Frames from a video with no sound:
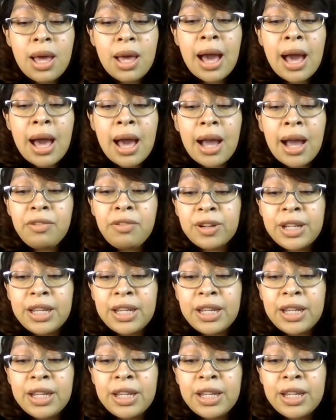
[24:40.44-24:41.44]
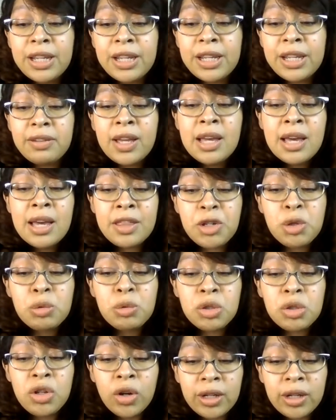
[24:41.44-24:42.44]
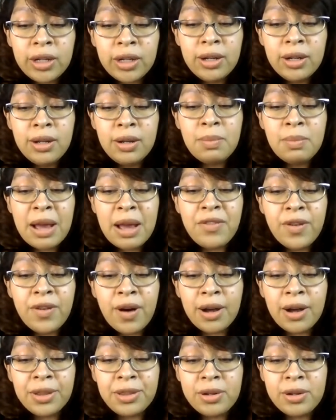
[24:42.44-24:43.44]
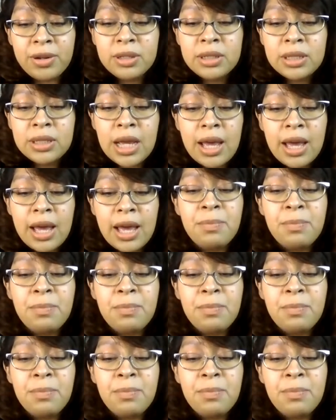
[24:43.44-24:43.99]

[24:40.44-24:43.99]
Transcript: I forgive that you took my father